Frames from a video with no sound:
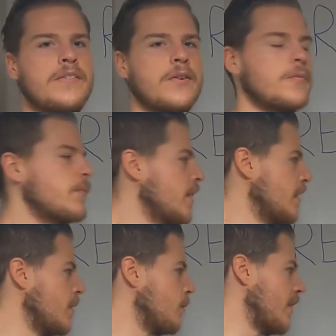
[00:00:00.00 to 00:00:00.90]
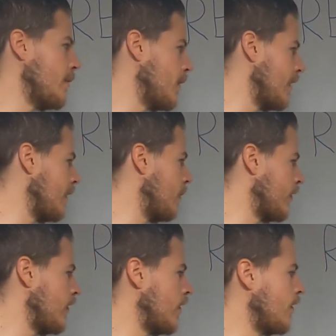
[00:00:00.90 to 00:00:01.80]
So we definitely
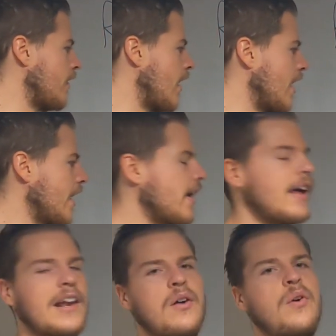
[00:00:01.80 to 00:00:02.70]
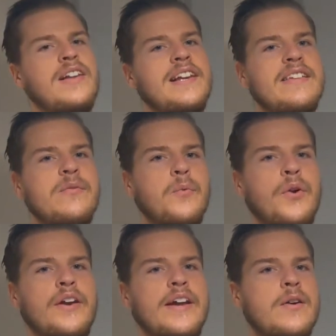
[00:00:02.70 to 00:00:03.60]
want to allow at least
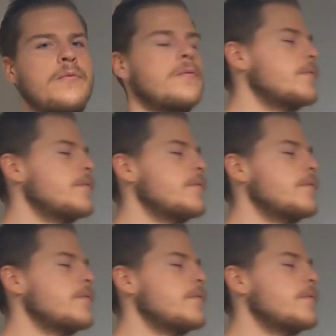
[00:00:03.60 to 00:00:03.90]
1 day of